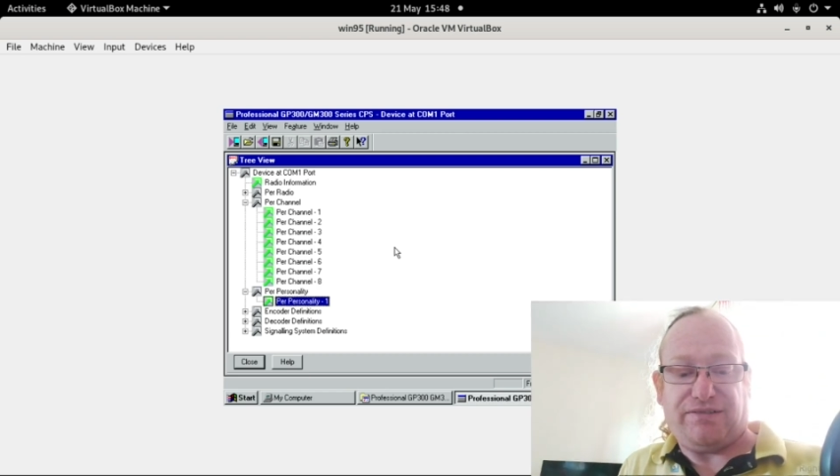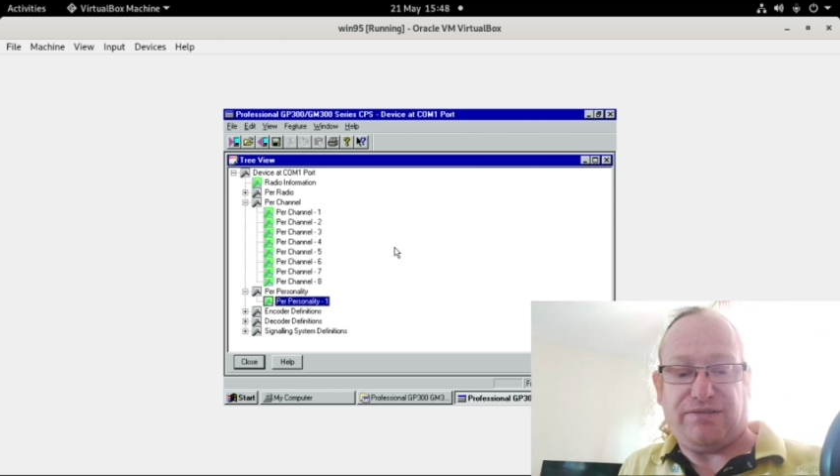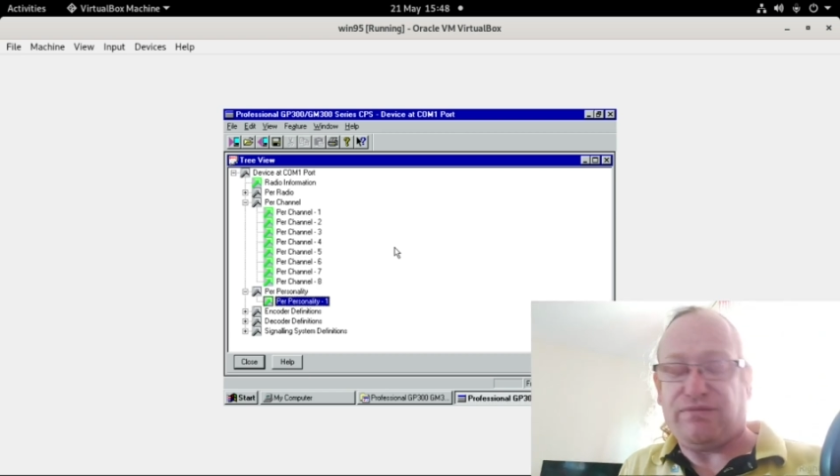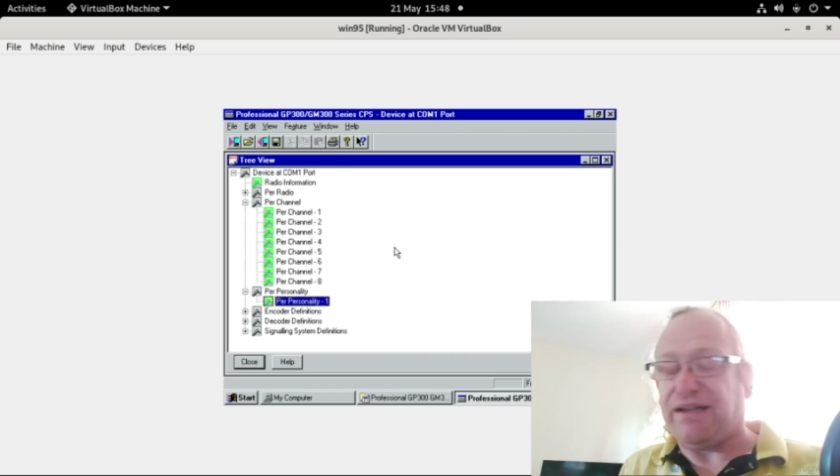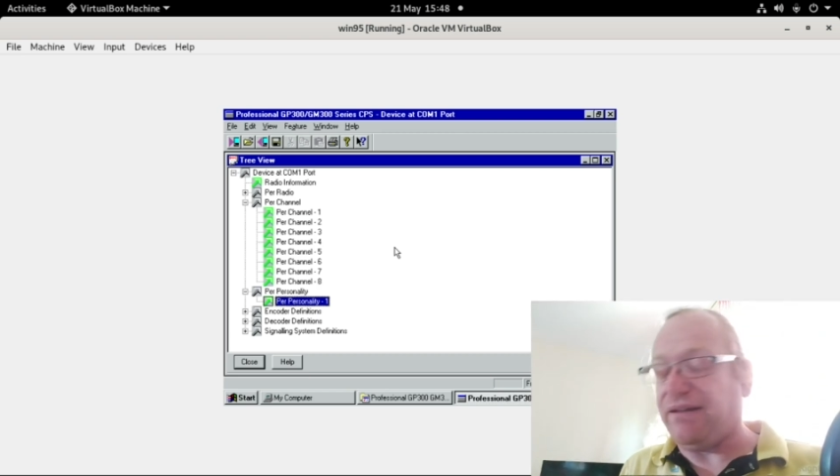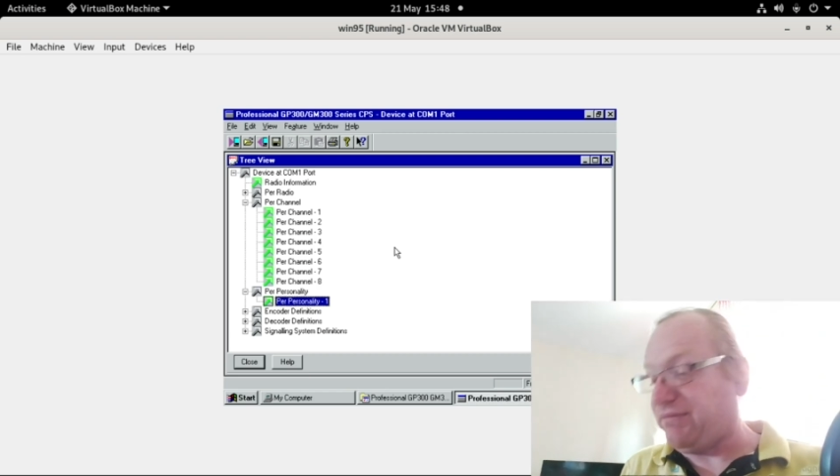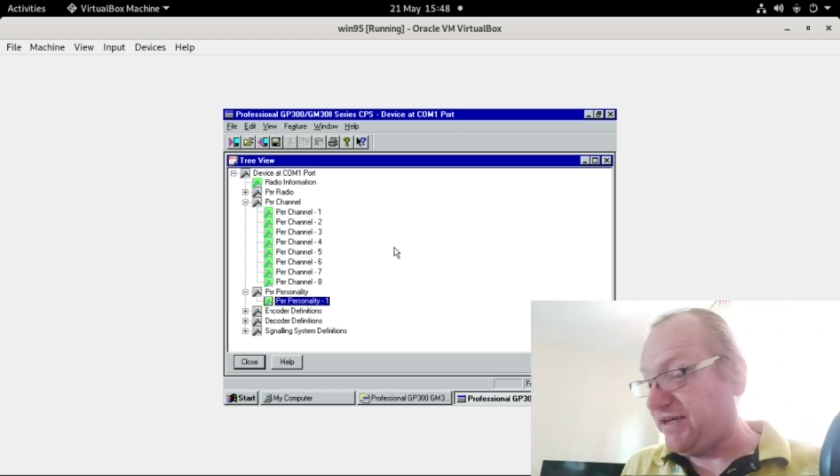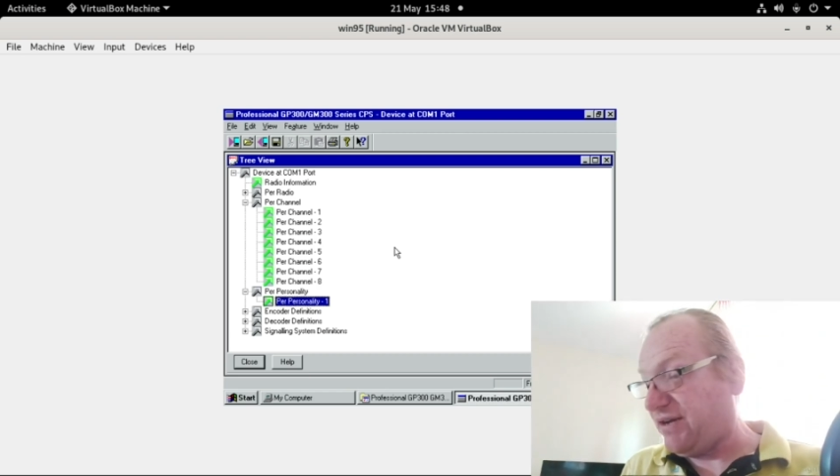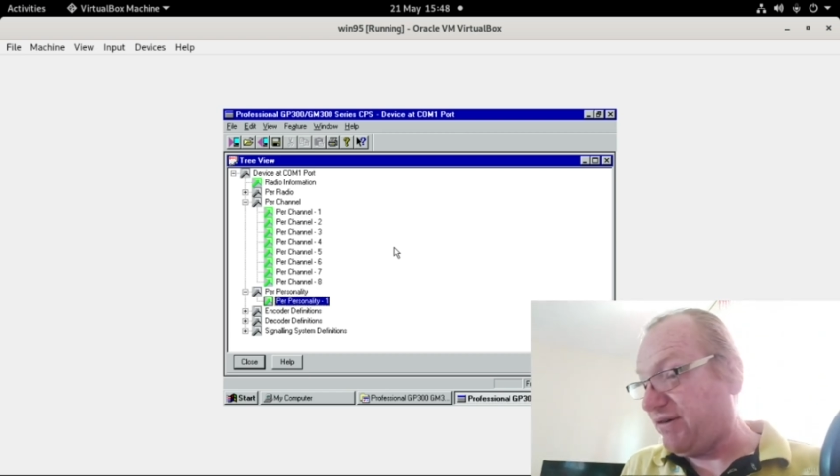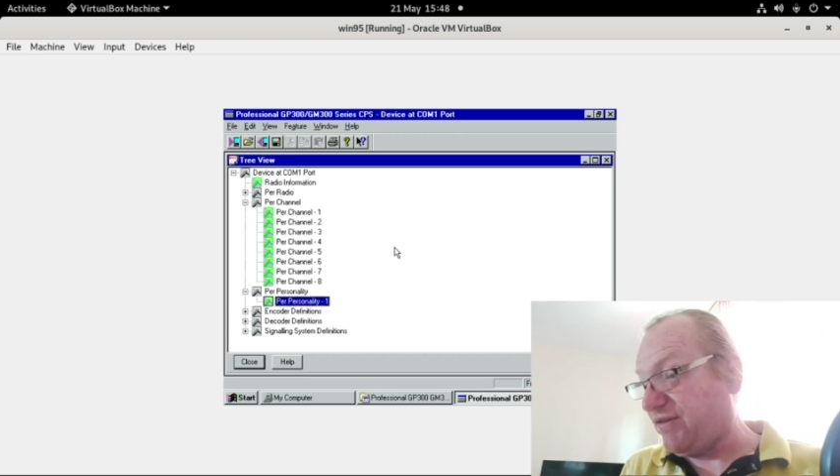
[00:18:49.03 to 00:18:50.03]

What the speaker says: Well, we know it